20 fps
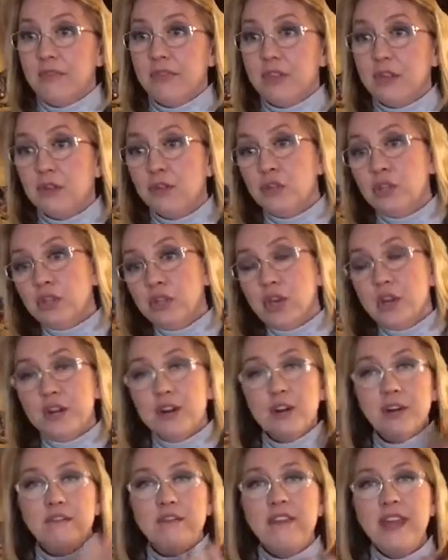The look on
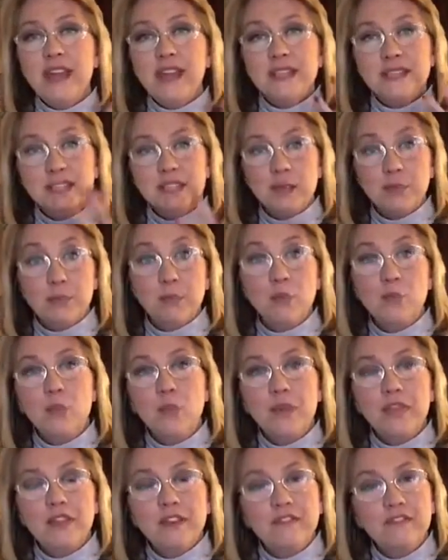her face,
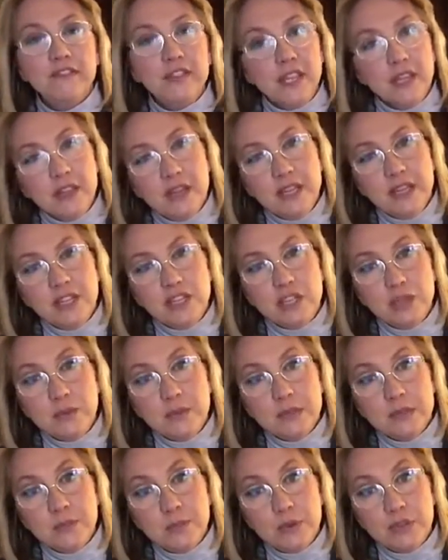what the feeling she
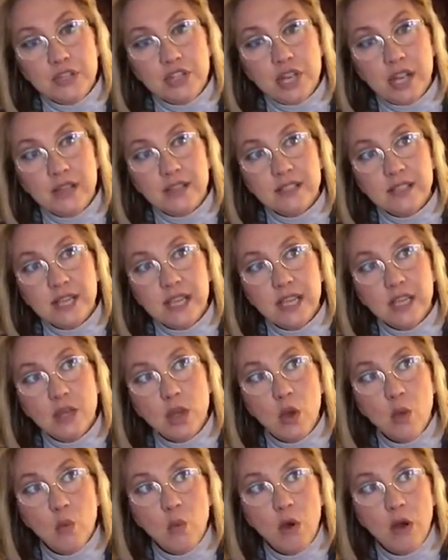was
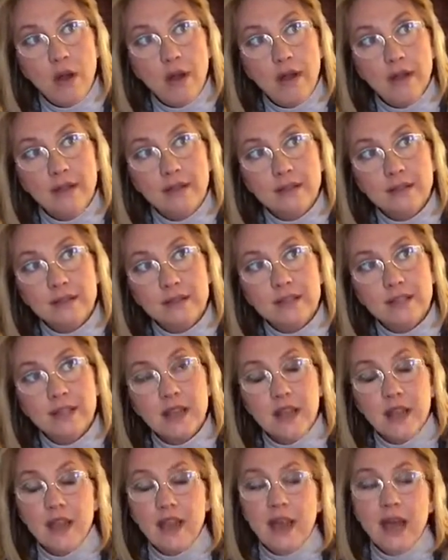projecting was,
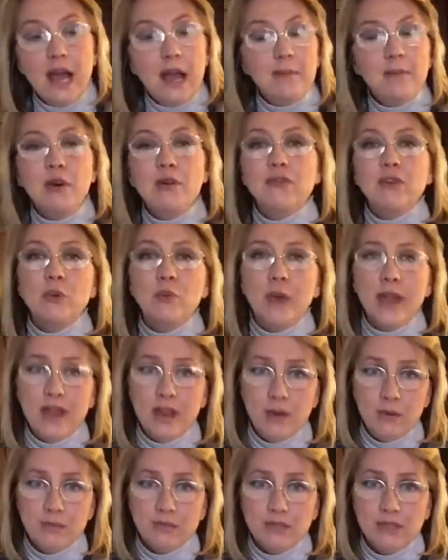"I'm
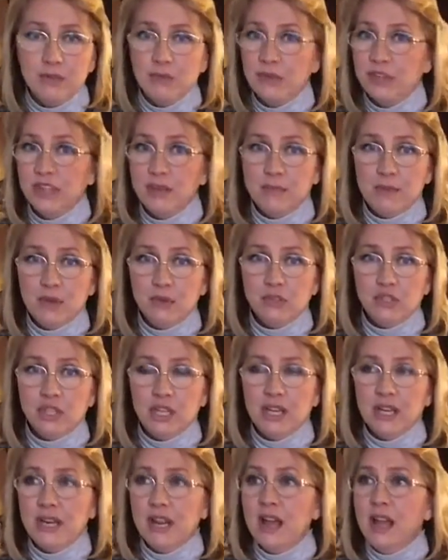overwhelmed with
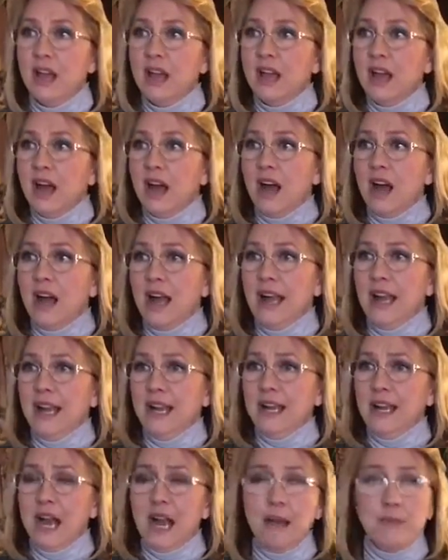emotion.
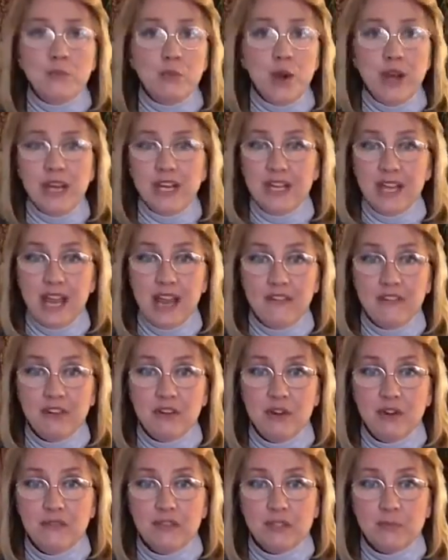I'm ready to have a
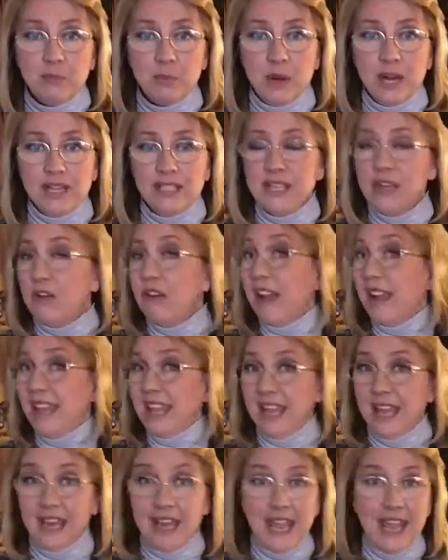nervous breakdown. I
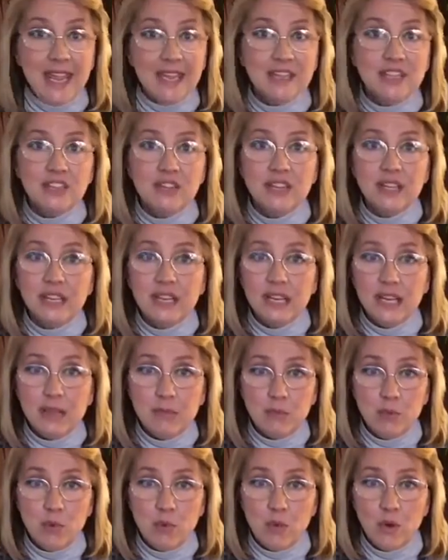can't handle it
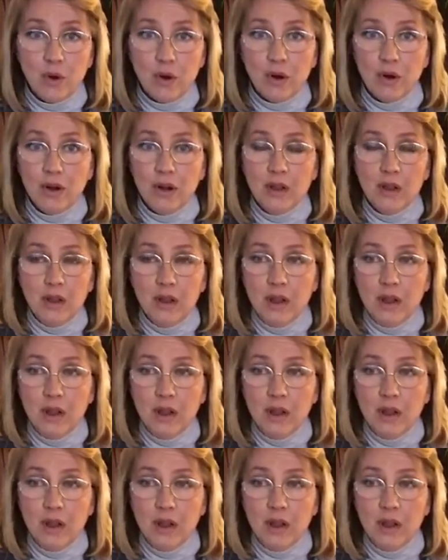anymore.